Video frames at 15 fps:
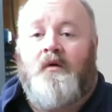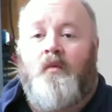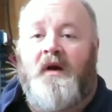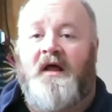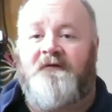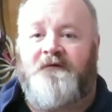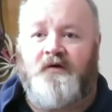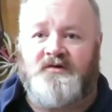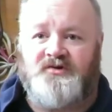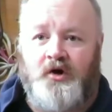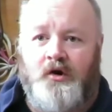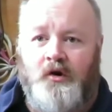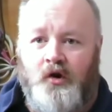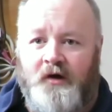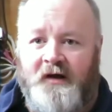when I first
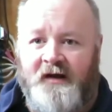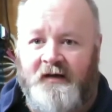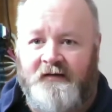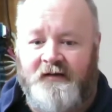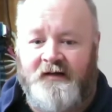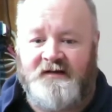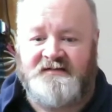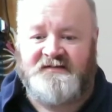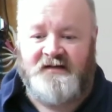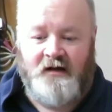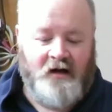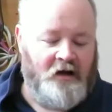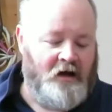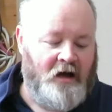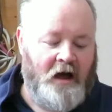started looking into this,
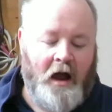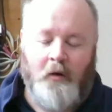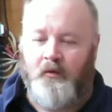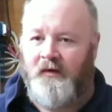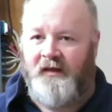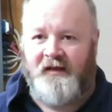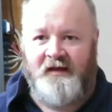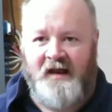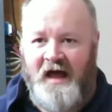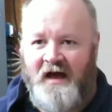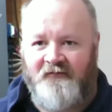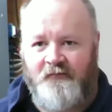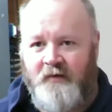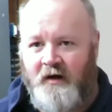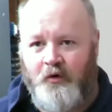I really didn't
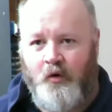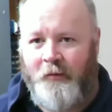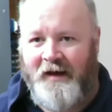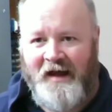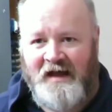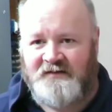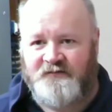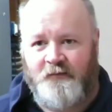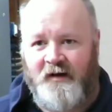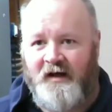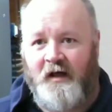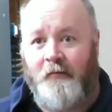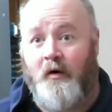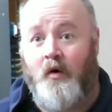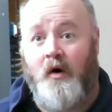have no my ass from my
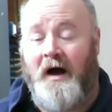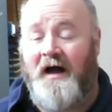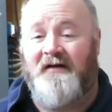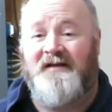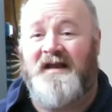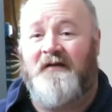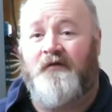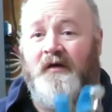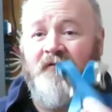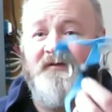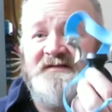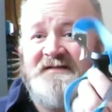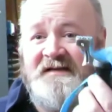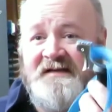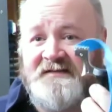elbow. I had never
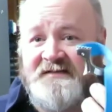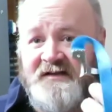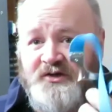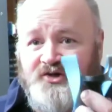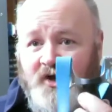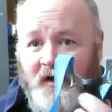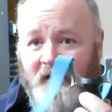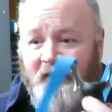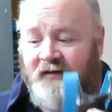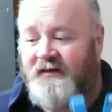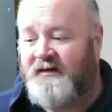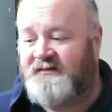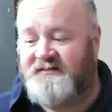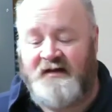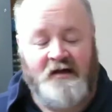even seen a slingshot like
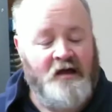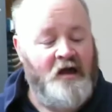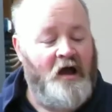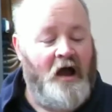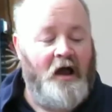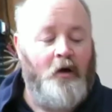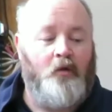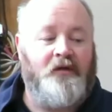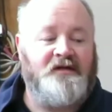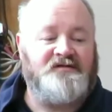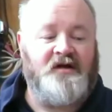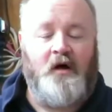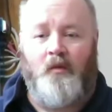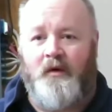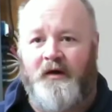this. I only
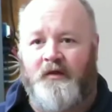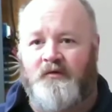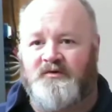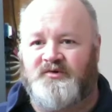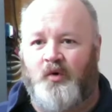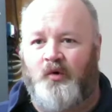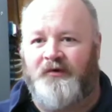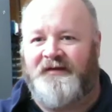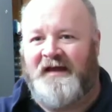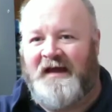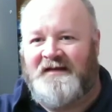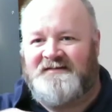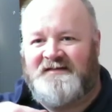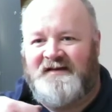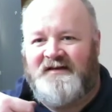saw one of those old
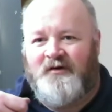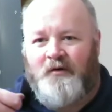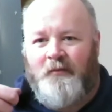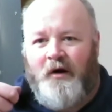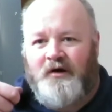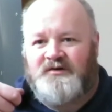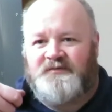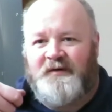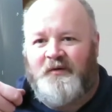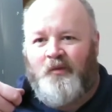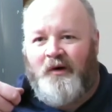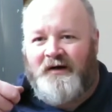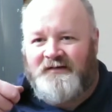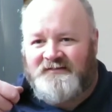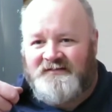Daisy or Marksman
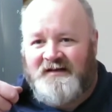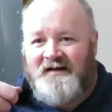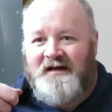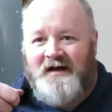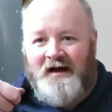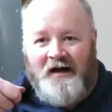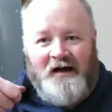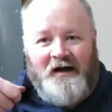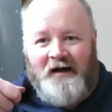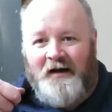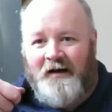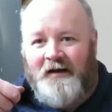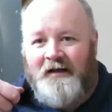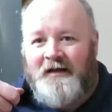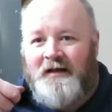ones
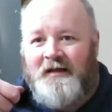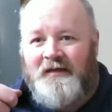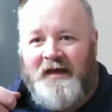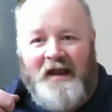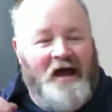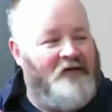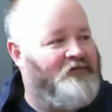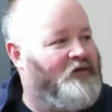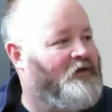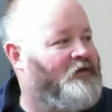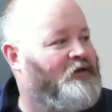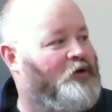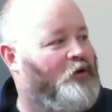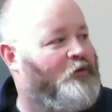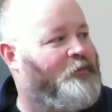that have
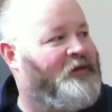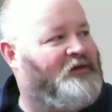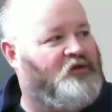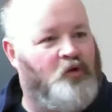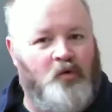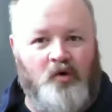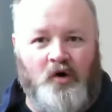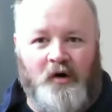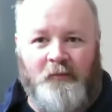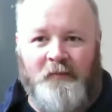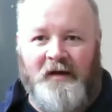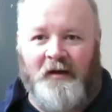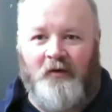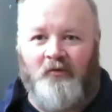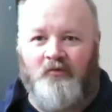the big two hook
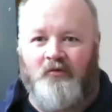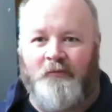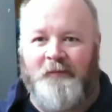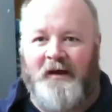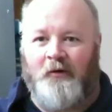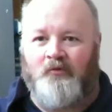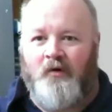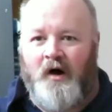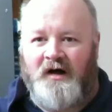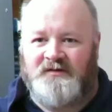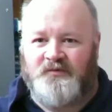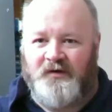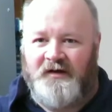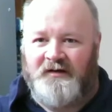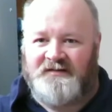metal
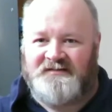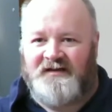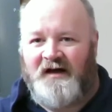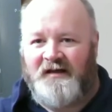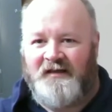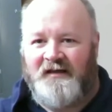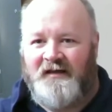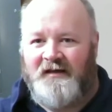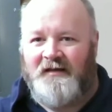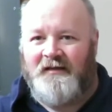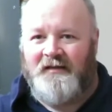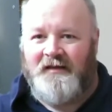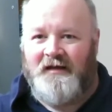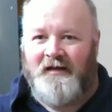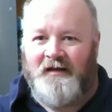rods where you slide
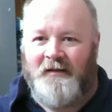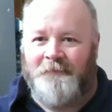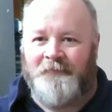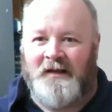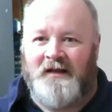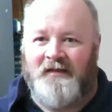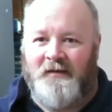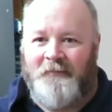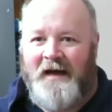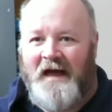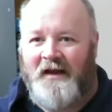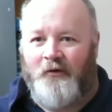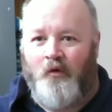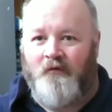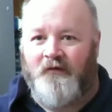the
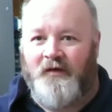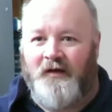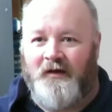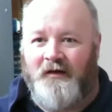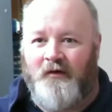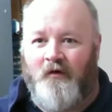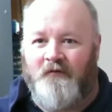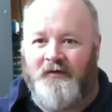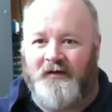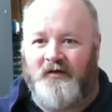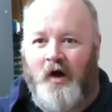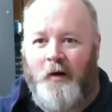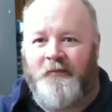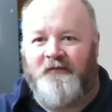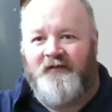band over the
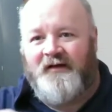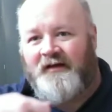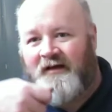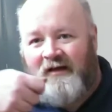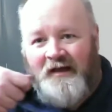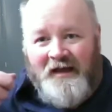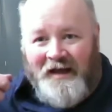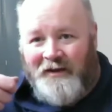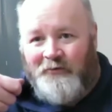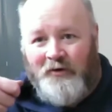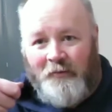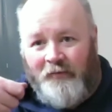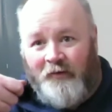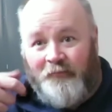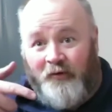top of it and
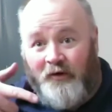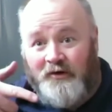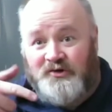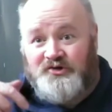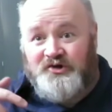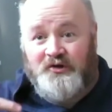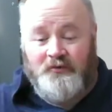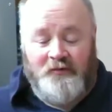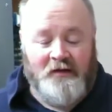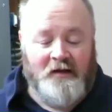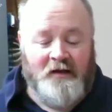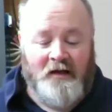you're able to pull and shoot.